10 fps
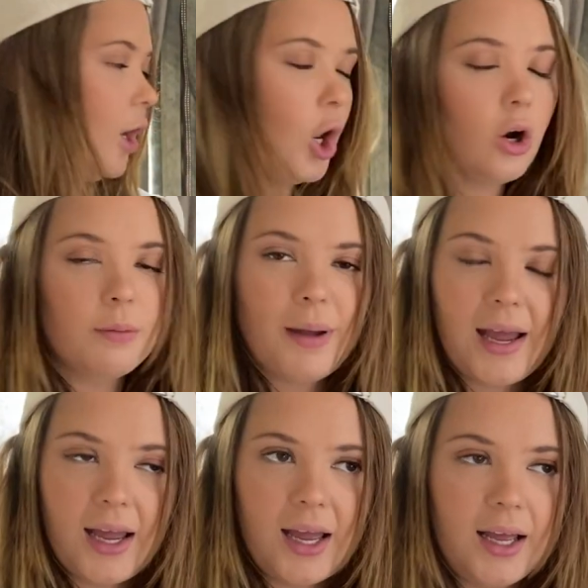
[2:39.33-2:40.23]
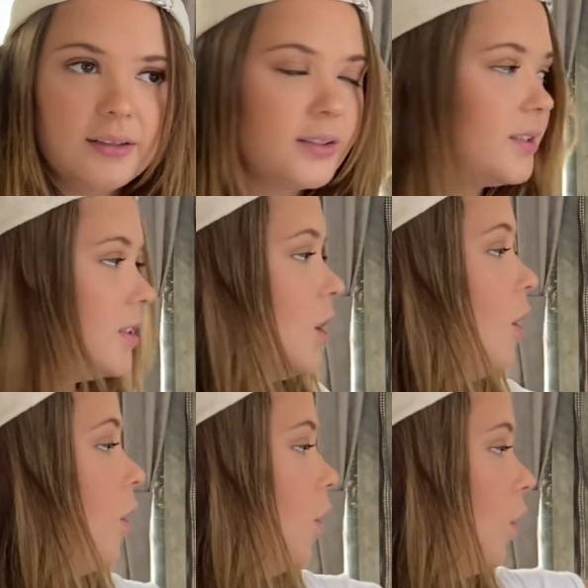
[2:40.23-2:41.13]
long pants
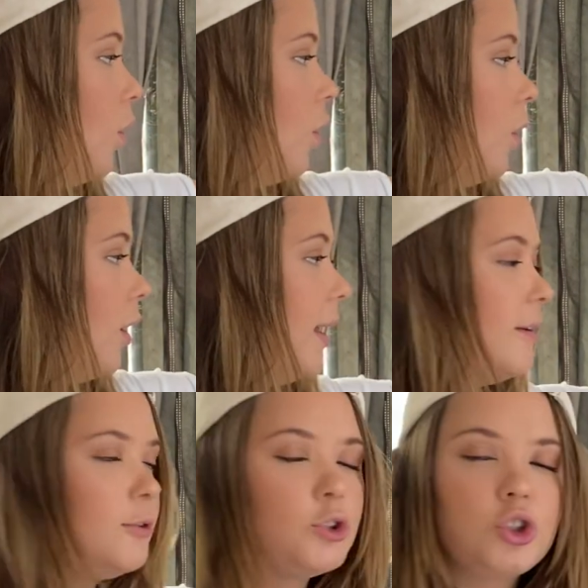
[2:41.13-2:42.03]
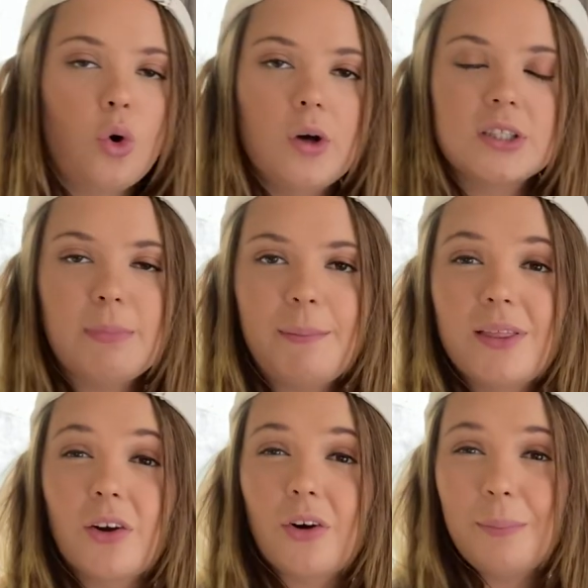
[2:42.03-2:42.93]
or shorts maybe
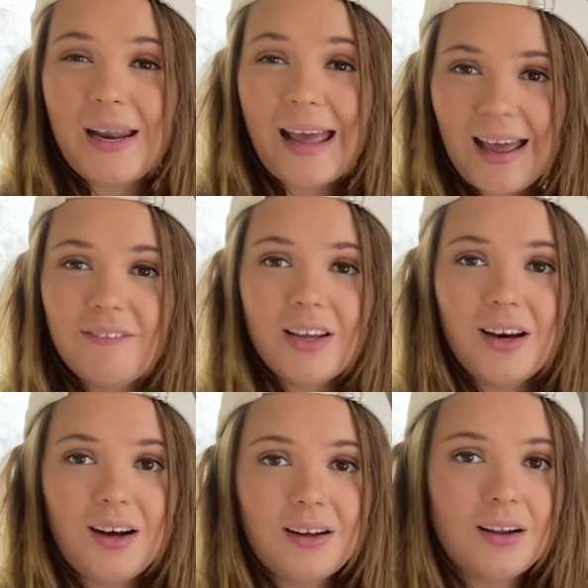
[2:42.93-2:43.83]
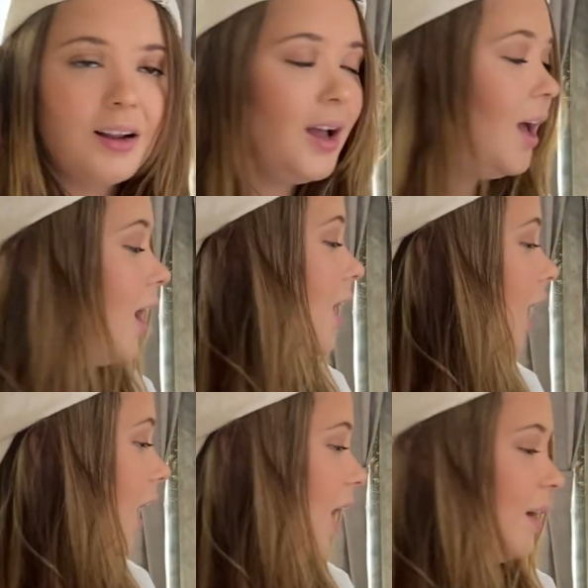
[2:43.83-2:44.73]
that are a bit heavier
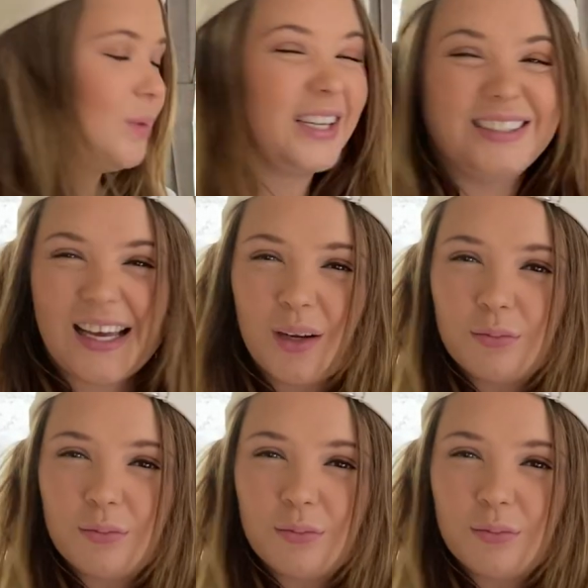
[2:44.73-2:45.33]
um, like denim